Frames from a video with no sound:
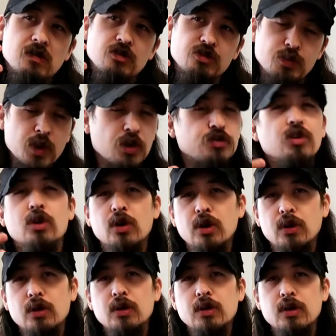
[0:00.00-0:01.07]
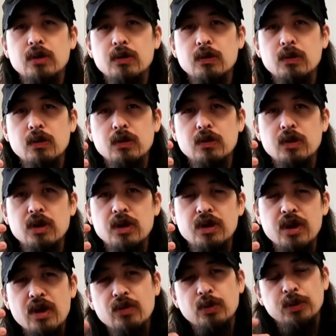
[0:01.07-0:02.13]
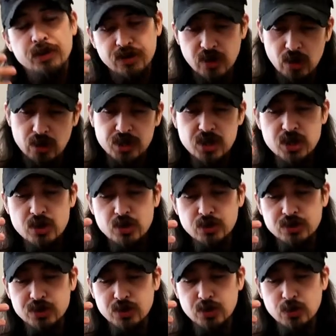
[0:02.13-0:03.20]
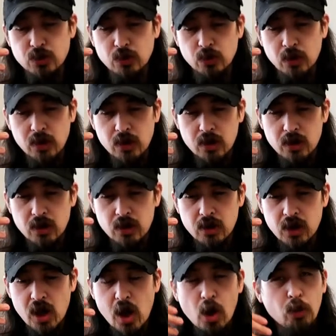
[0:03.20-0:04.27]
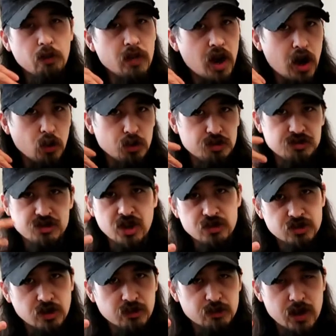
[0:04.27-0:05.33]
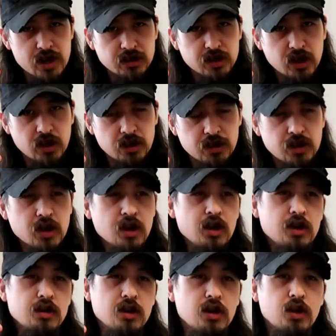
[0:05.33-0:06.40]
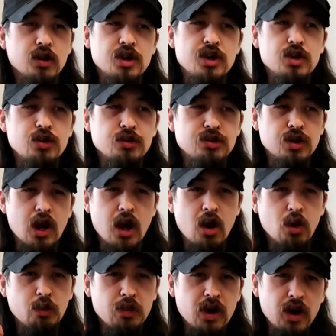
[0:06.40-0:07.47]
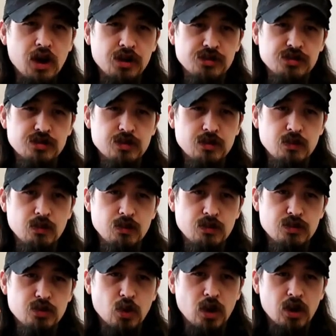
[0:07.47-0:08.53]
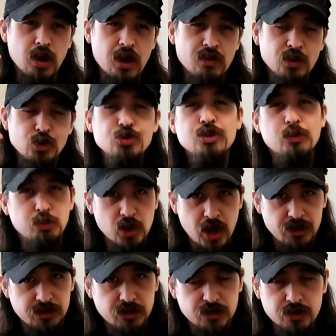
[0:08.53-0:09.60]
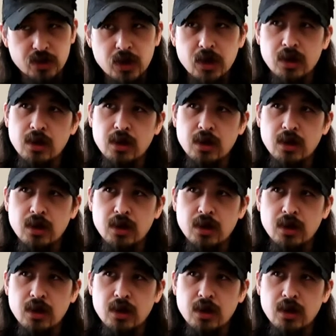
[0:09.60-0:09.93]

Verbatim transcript: spirits are, inevitably, they are here to help our ascension of mankind. They are here to help us through our evolution process